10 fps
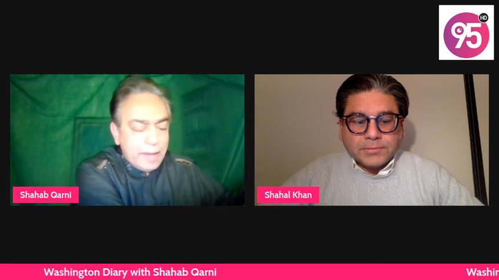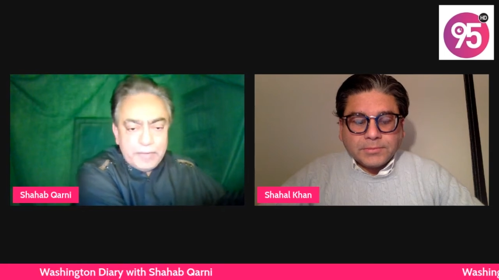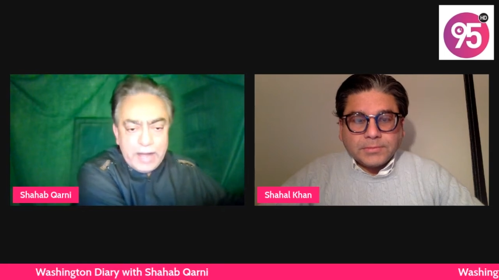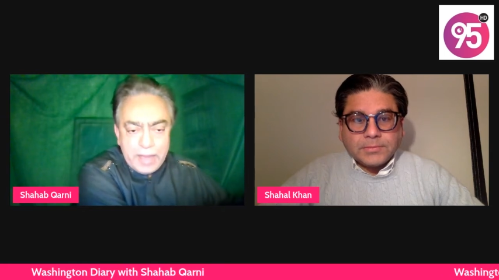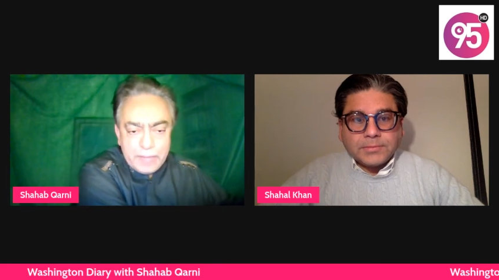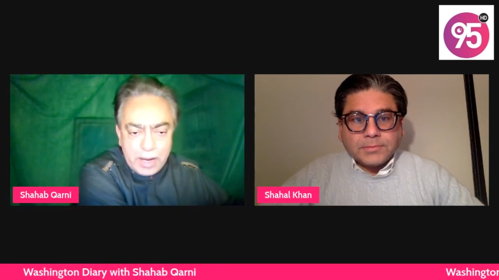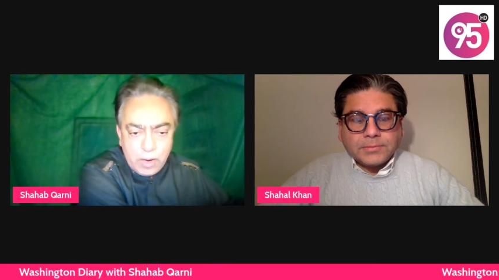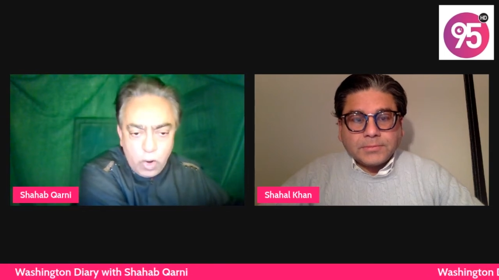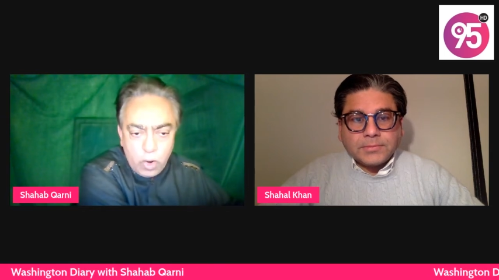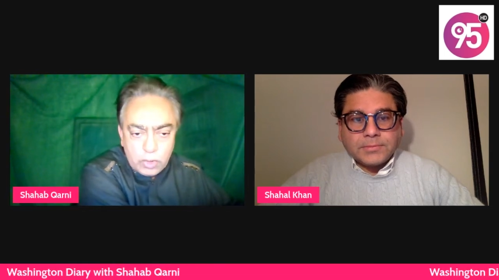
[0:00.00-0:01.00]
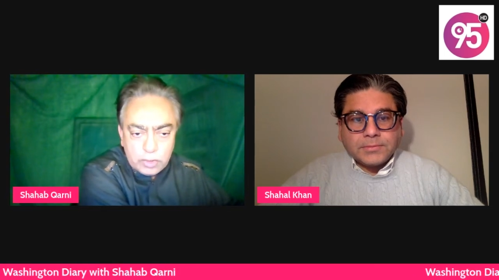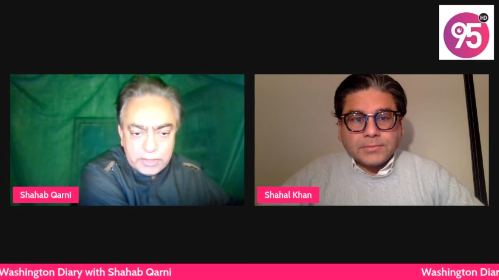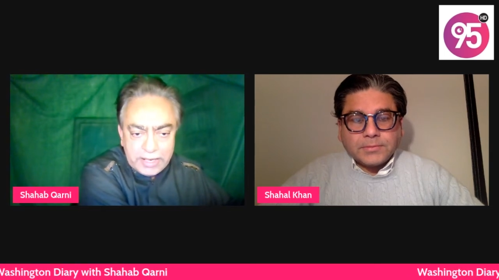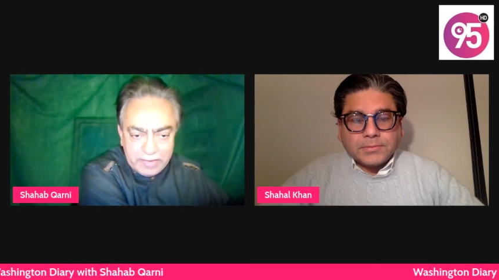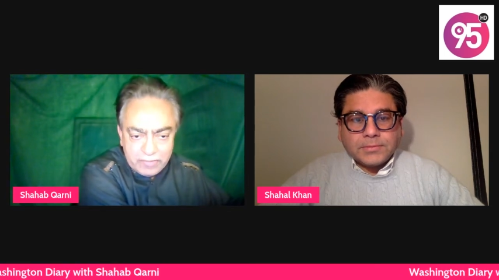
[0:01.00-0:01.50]
Speaker 1: Abraham
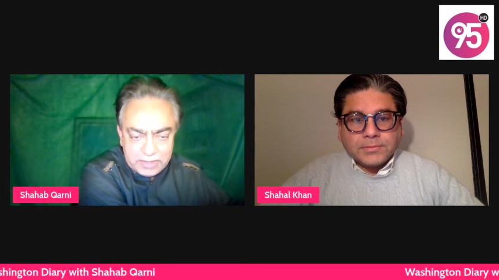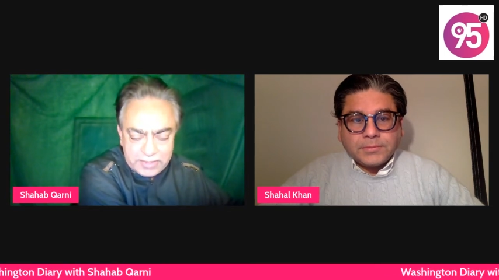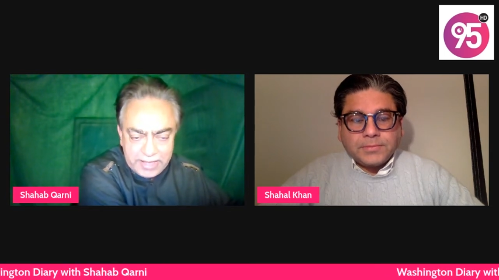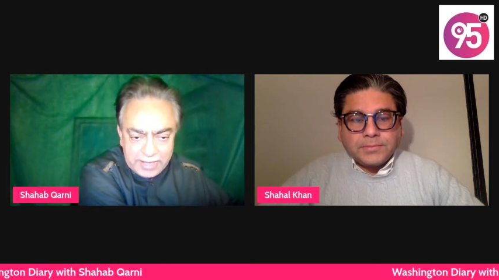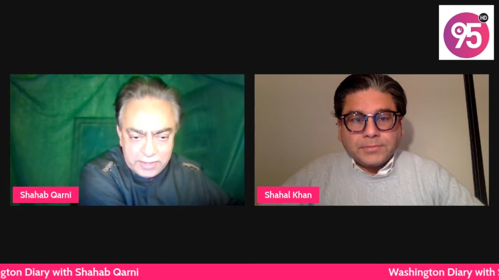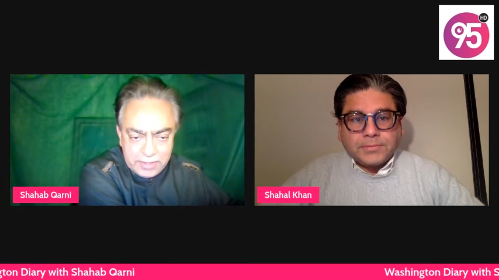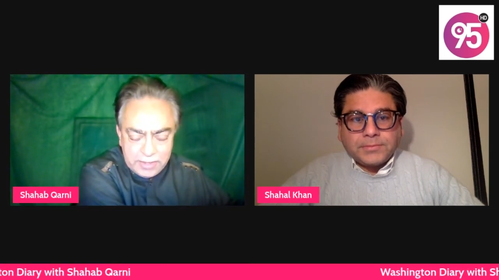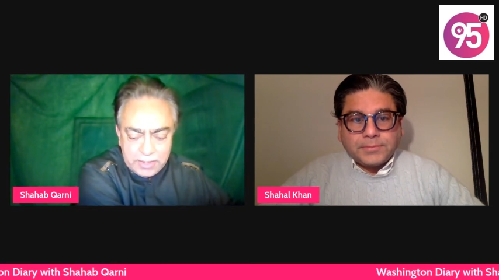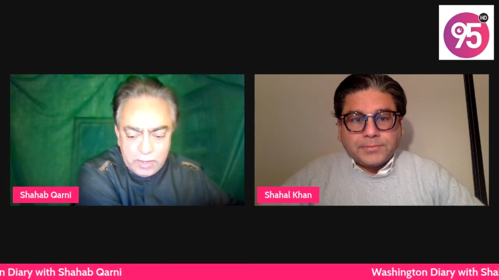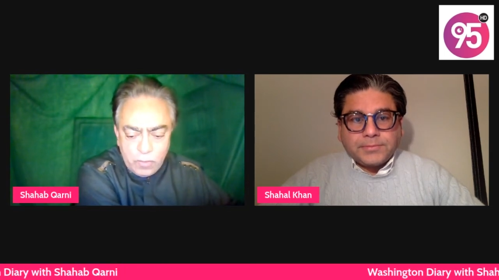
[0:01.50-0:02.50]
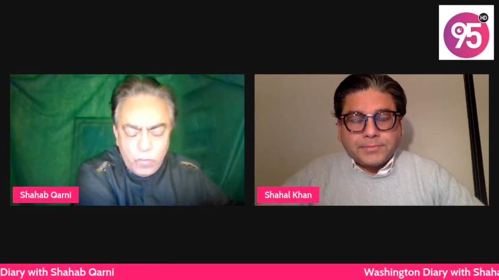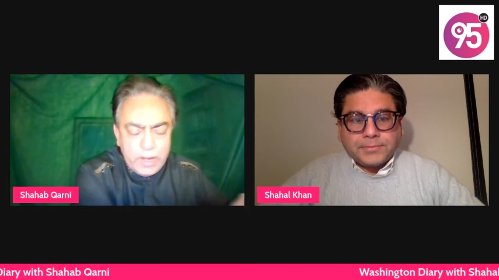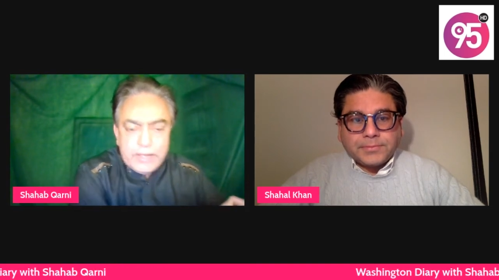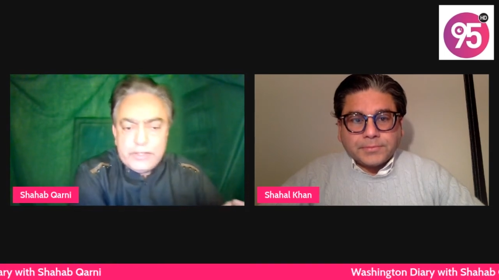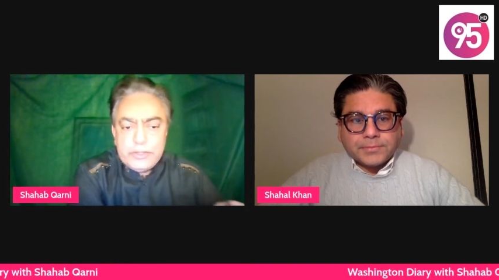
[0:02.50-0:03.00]
Accord and everything.
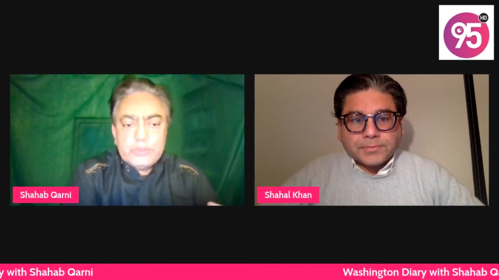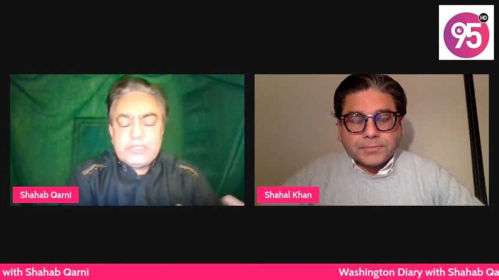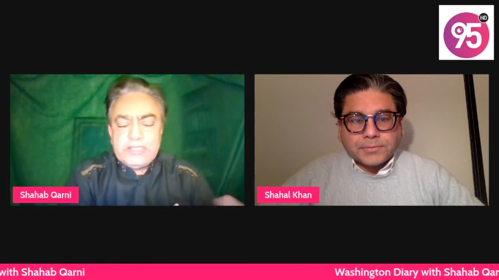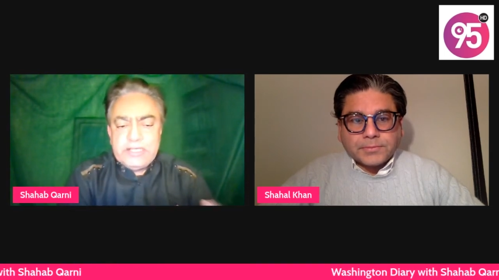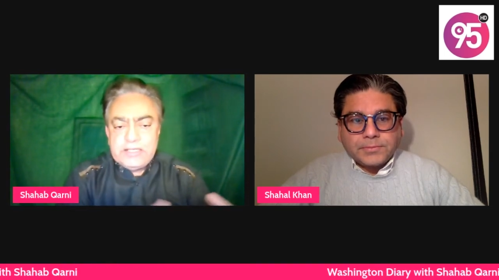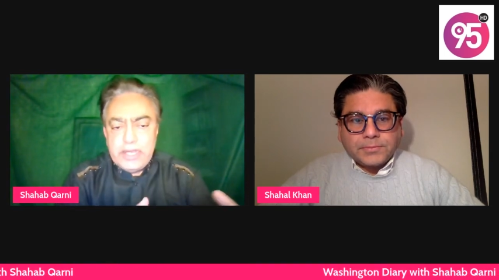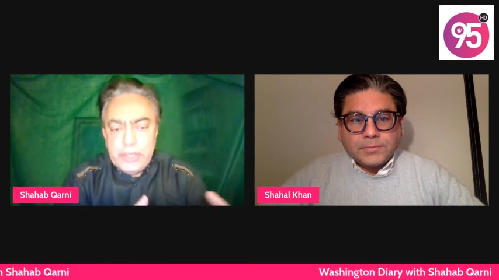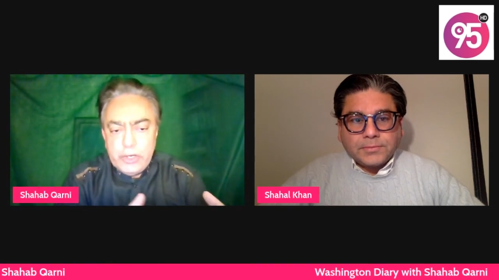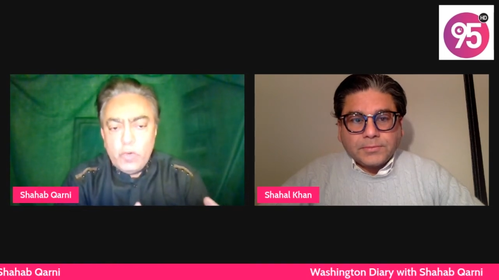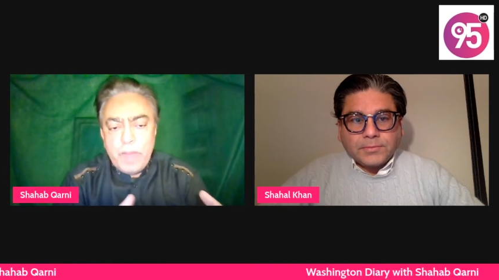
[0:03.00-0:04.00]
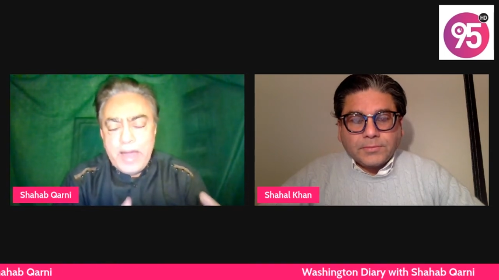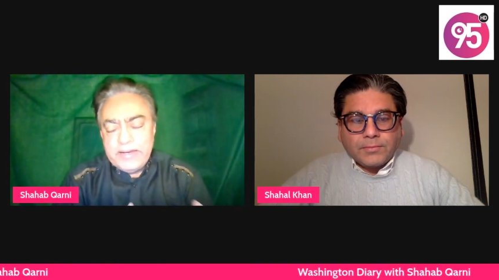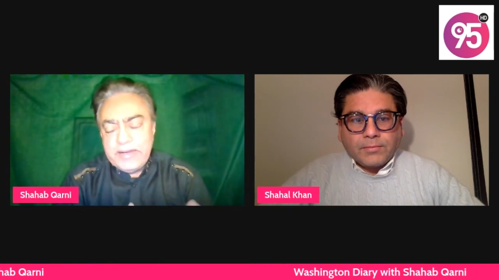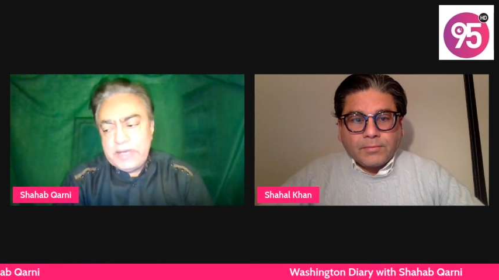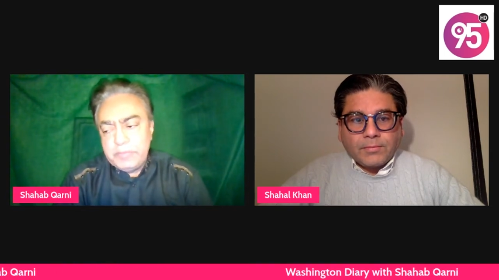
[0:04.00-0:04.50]
Where do you see the new
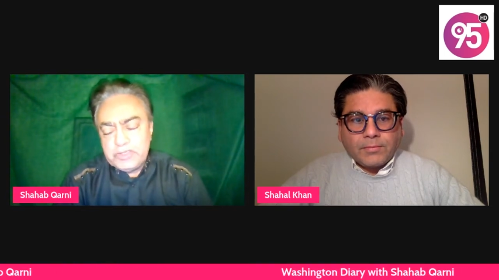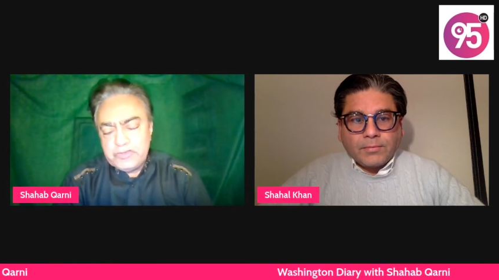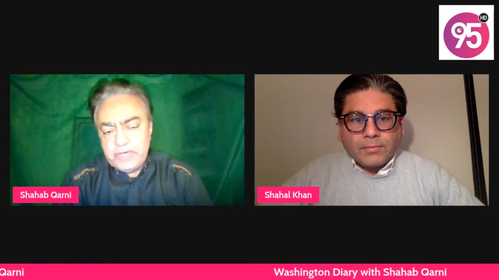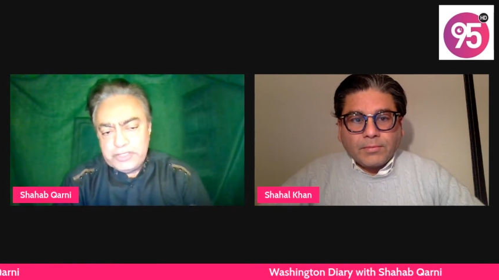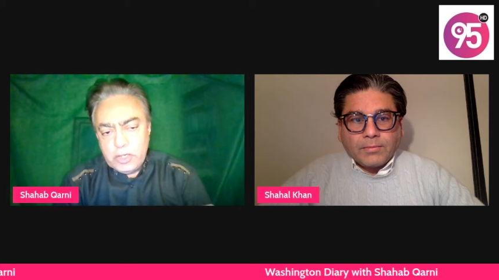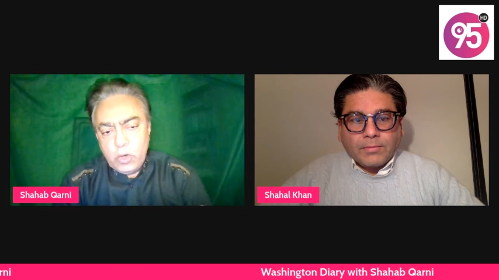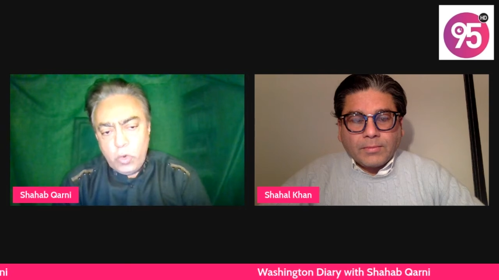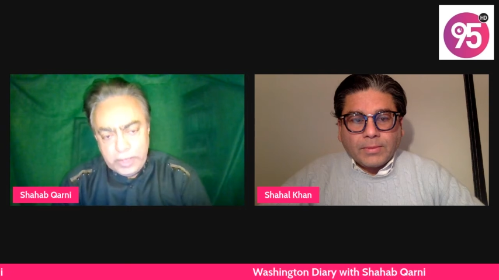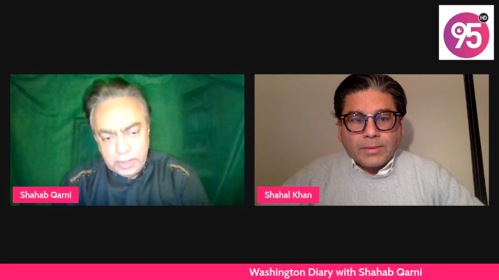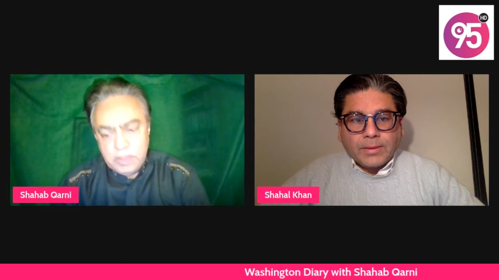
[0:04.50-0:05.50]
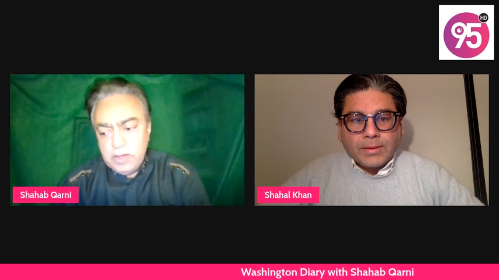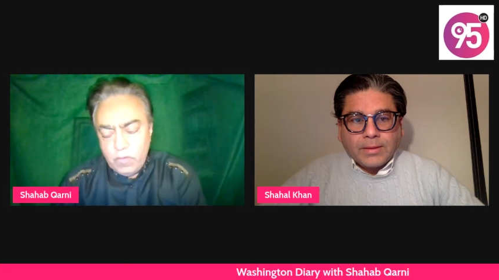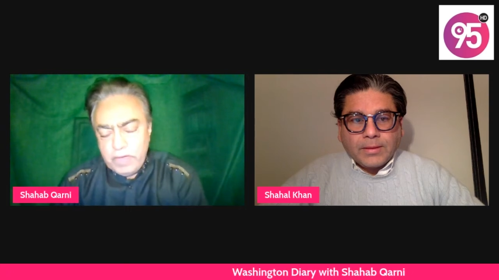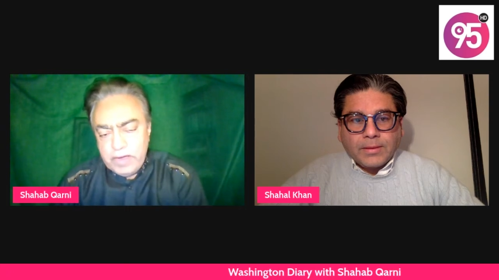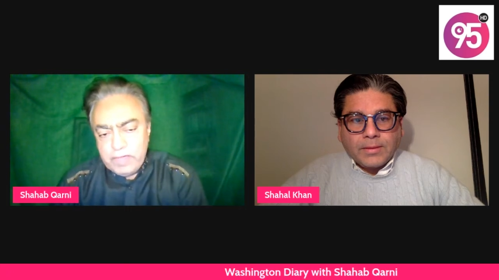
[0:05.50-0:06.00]
Biden administration going
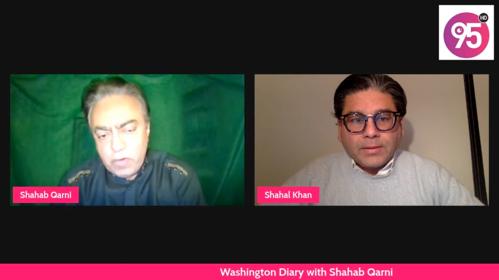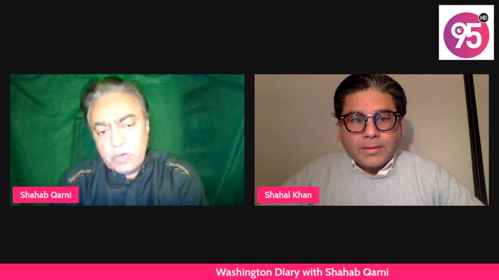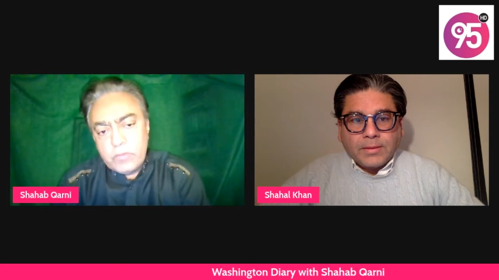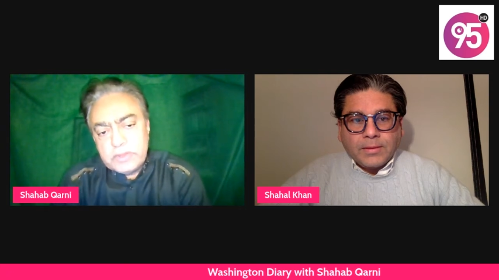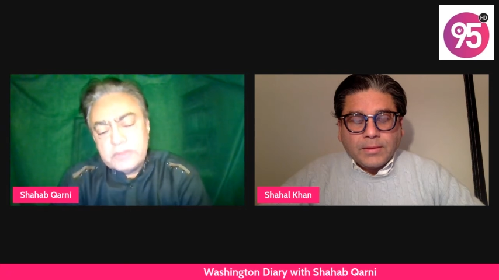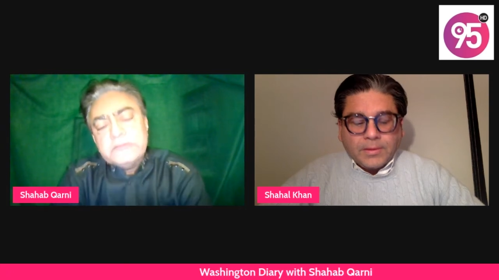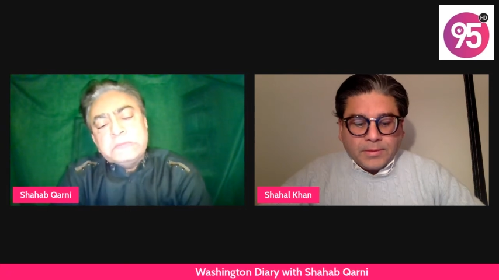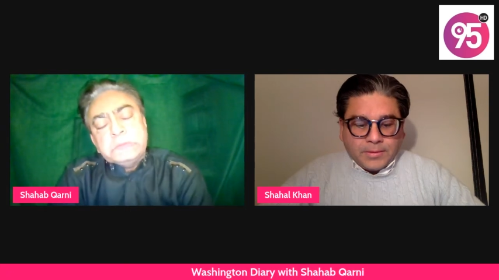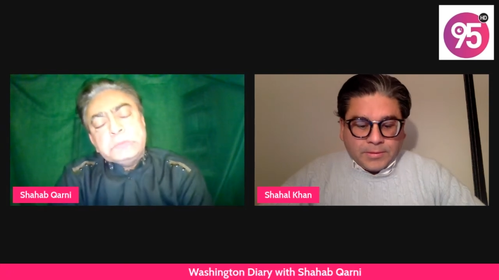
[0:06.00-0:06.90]
way forward?